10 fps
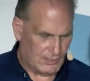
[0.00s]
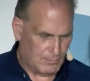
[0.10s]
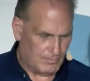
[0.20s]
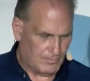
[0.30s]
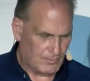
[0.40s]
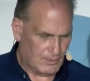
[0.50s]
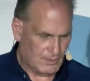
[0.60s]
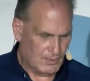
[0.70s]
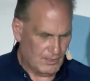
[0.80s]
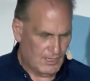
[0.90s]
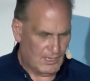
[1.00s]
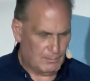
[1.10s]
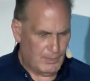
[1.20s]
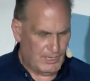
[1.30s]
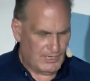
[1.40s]
him.
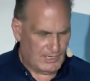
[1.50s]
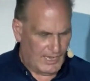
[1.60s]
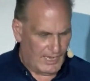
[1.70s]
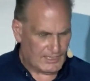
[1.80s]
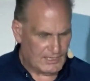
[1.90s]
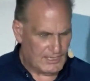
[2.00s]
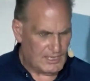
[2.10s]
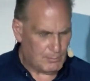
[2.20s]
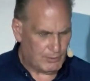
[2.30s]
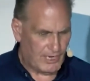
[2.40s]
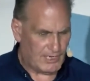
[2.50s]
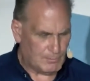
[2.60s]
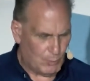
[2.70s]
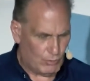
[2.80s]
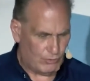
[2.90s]
And being in agony, he prayed
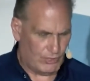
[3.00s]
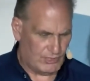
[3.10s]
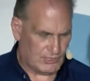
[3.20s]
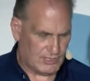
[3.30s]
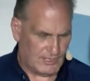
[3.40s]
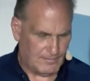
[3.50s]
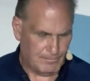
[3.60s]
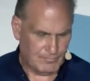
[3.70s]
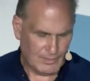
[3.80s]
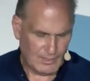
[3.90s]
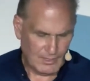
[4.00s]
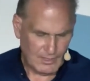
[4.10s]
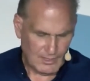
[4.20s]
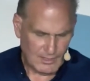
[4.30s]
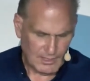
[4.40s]
more earnestly.
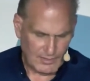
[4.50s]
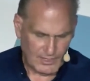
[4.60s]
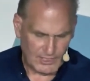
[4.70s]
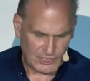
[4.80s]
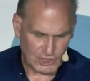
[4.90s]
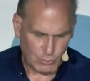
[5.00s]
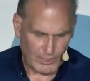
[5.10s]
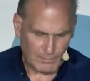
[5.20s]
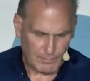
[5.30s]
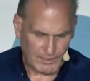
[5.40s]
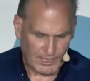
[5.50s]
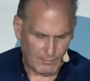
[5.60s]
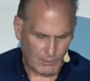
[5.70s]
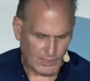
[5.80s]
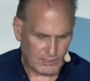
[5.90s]
And then his sweat
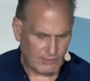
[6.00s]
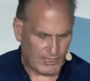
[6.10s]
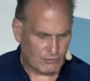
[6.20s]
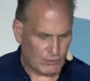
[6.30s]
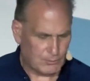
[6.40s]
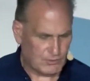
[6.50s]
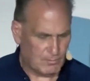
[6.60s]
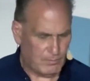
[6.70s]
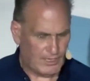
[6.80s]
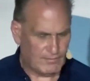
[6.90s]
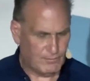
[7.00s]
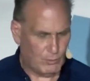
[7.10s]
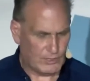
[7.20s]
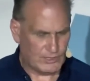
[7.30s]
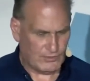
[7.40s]
became like great drops of blood
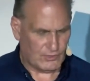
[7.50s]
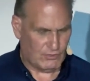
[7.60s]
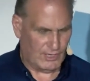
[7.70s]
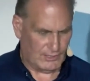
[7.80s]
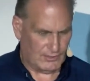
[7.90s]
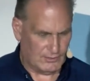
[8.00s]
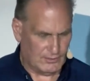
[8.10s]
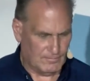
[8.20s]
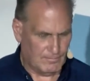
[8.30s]
falling to the ground.